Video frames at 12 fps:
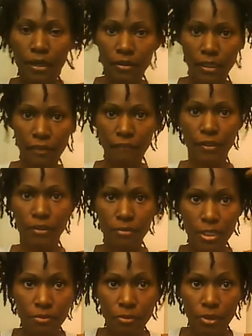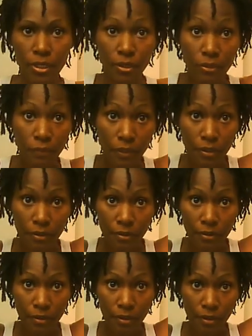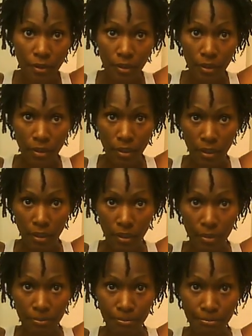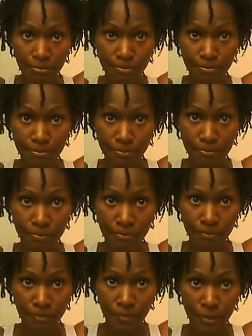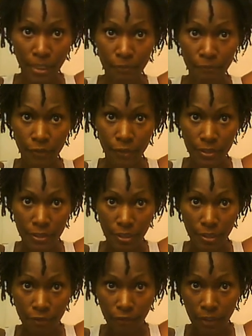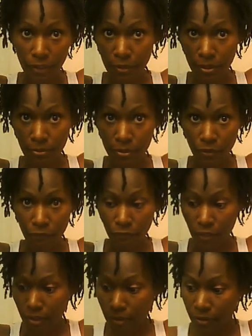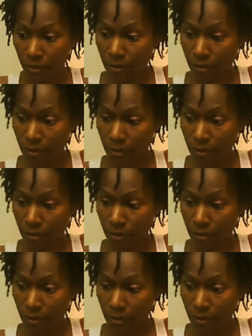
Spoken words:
They feel much more healthier. I'm very satisfied with them so far.